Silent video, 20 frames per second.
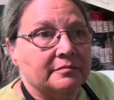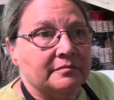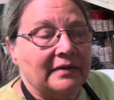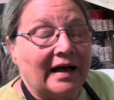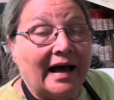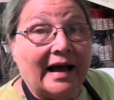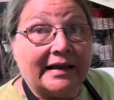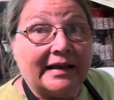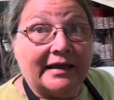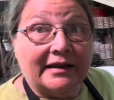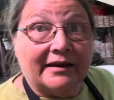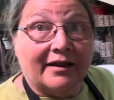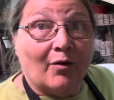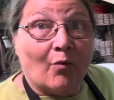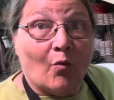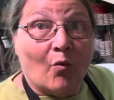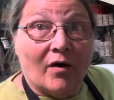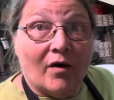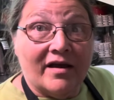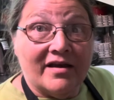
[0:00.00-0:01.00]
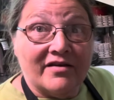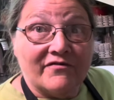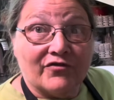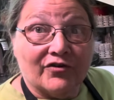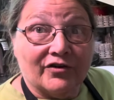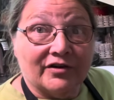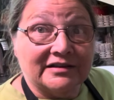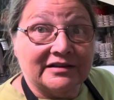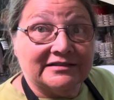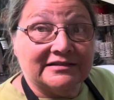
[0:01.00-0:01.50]
I cannot wait
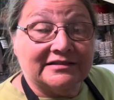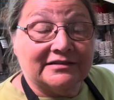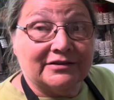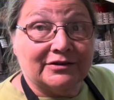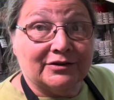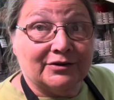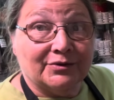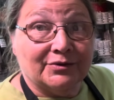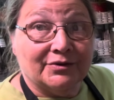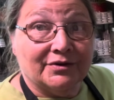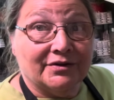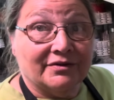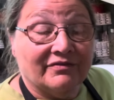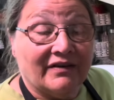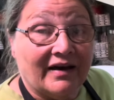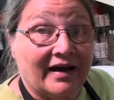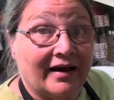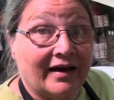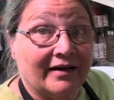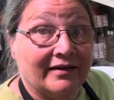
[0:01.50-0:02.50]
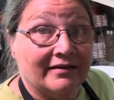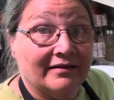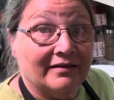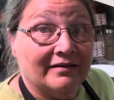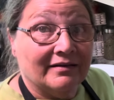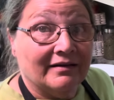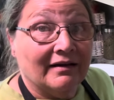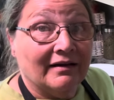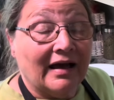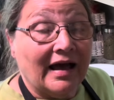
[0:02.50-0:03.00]
for us to find
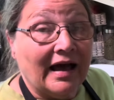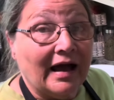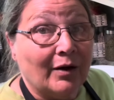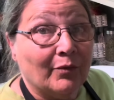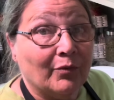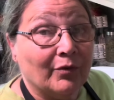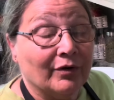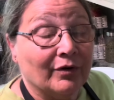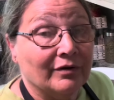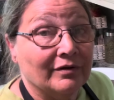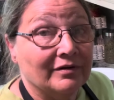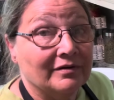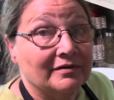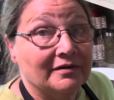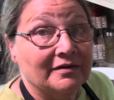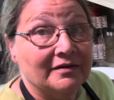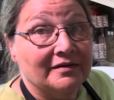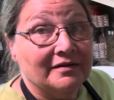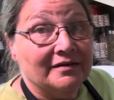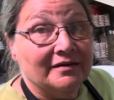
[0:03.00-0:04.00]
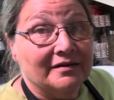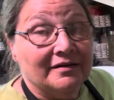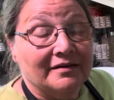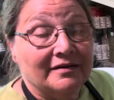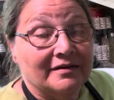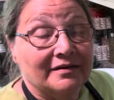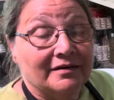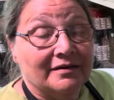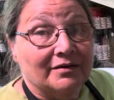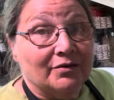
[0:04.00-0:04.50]
our
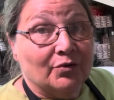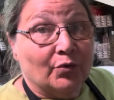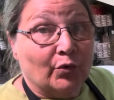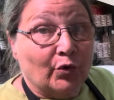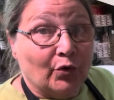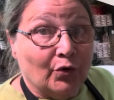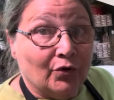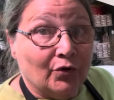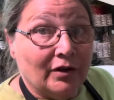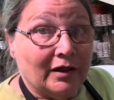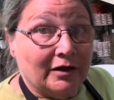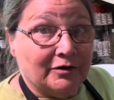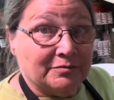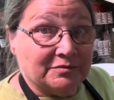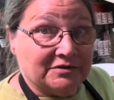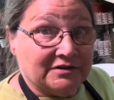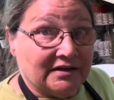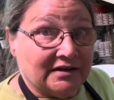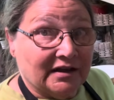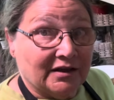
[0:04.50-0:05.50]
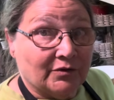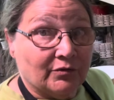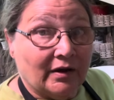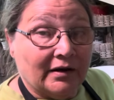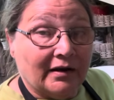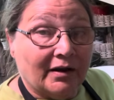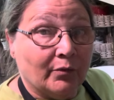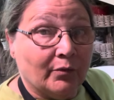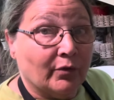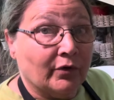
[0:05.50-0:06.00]
rural homestead. Right
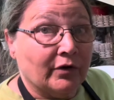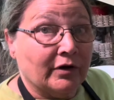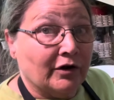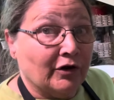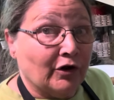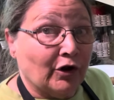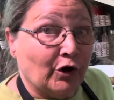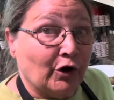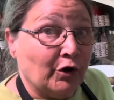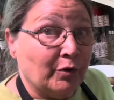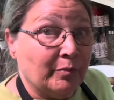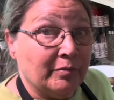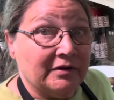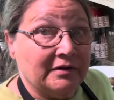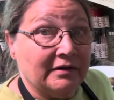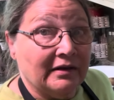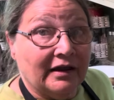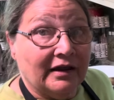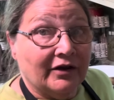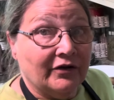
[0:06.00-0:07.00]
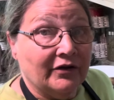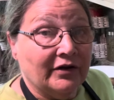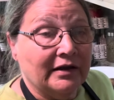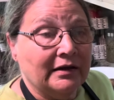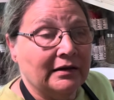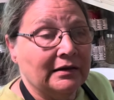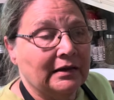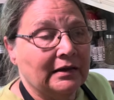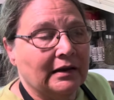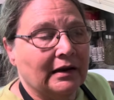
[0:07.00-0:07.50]
now we're in an urban
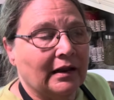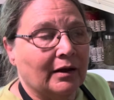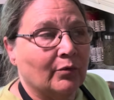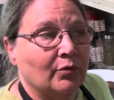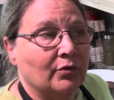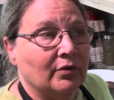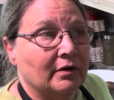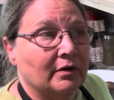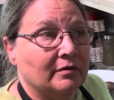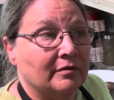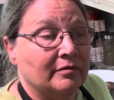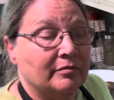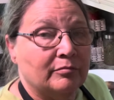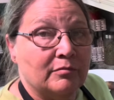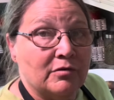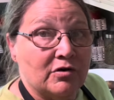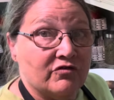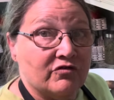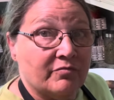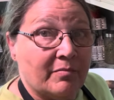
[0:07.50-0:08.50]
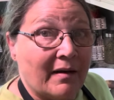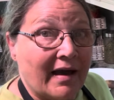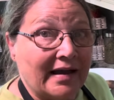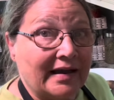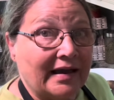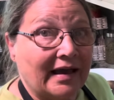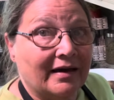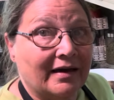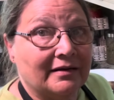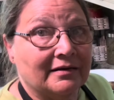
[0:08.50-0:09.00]
area and I want to move back
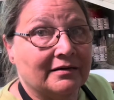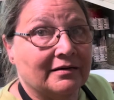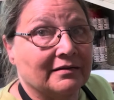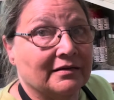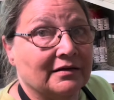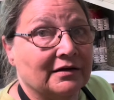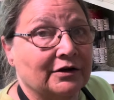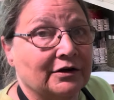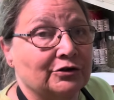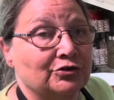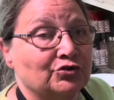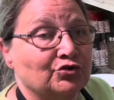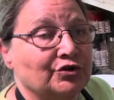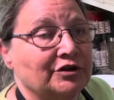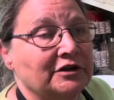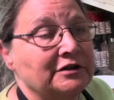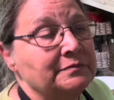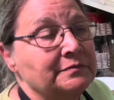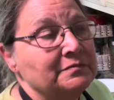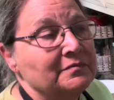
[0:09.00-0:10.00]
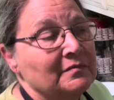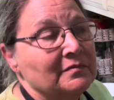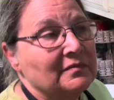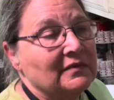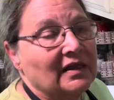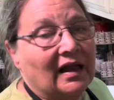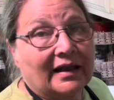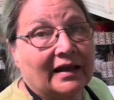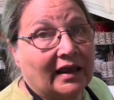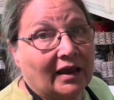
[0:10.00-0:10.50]
out into the country.
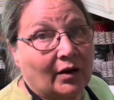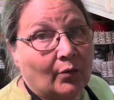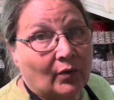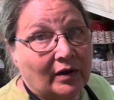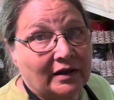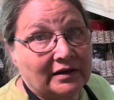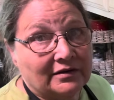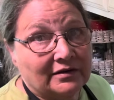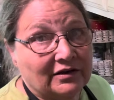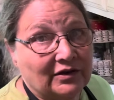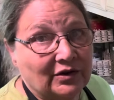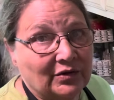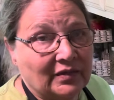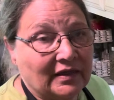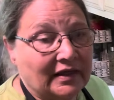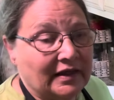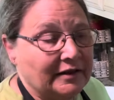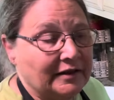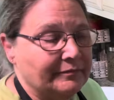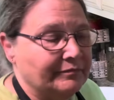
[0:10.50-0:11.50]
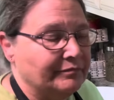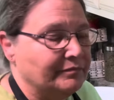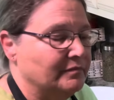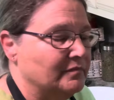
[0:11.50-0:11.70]
I can't wait to do that.